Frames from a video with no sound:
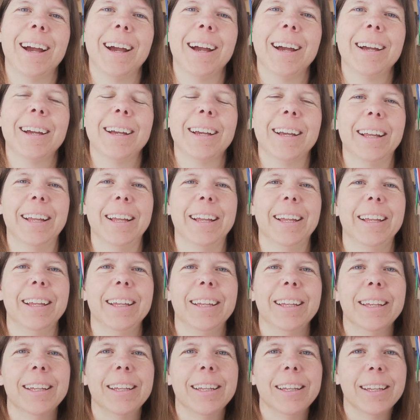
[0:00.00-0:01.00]

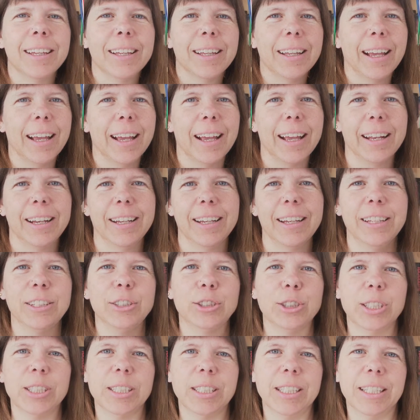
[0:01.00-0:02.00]
I had an
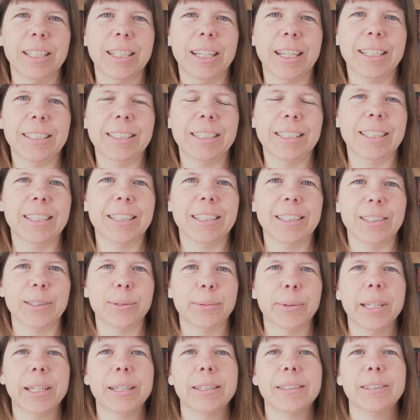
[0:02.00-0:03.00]
interesting idea
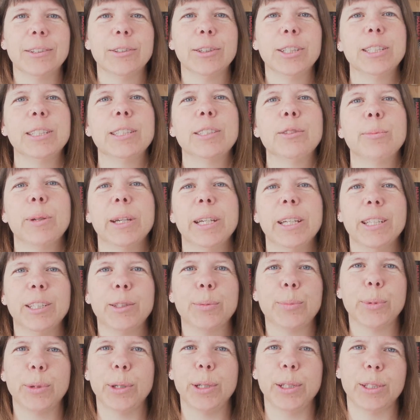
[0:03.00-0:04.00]
this week, so this is my
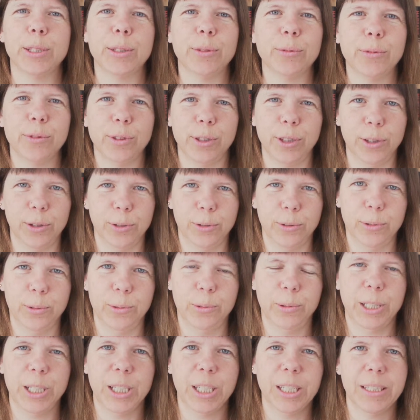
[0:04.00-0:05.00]
inspiration for you,
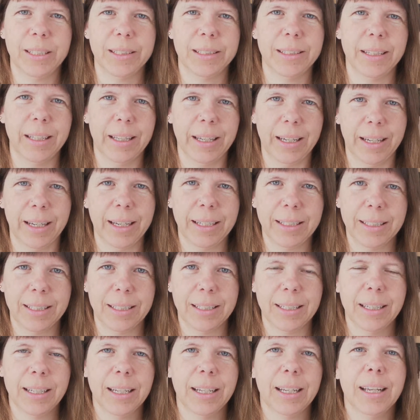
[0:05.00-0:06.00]
which is
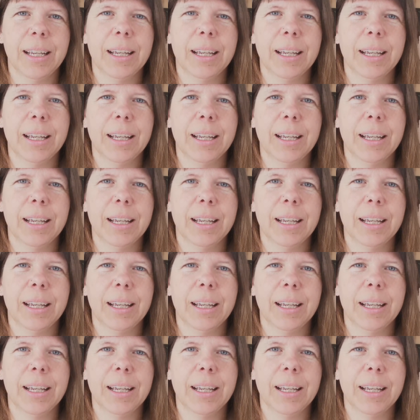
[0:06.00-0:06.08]
that